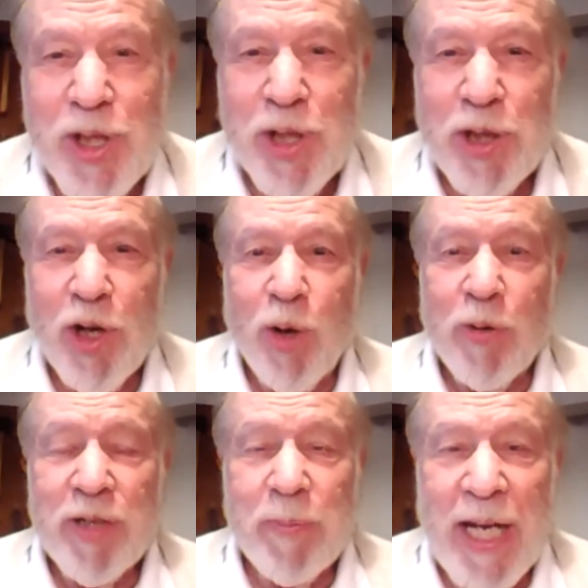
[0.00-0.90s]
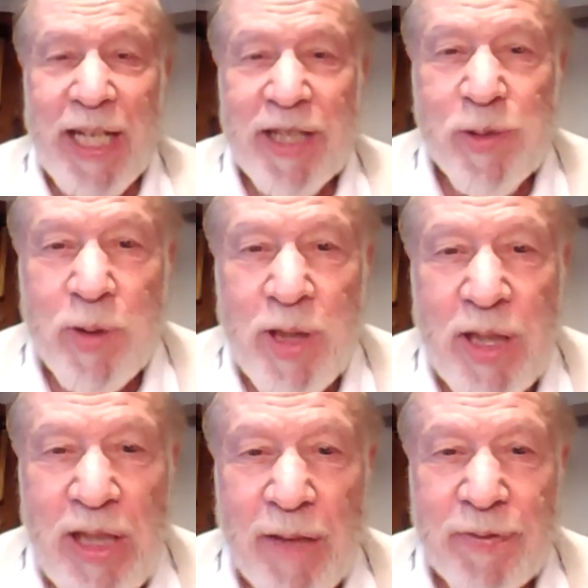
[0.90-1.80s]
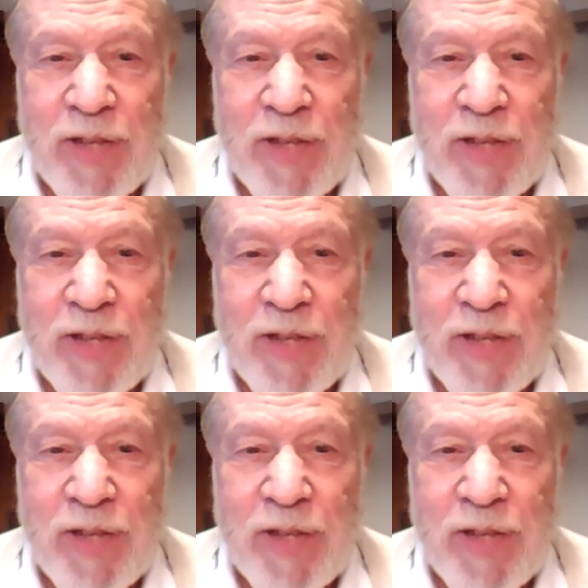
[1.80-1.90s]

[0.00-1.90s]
sure Owen and Miles would love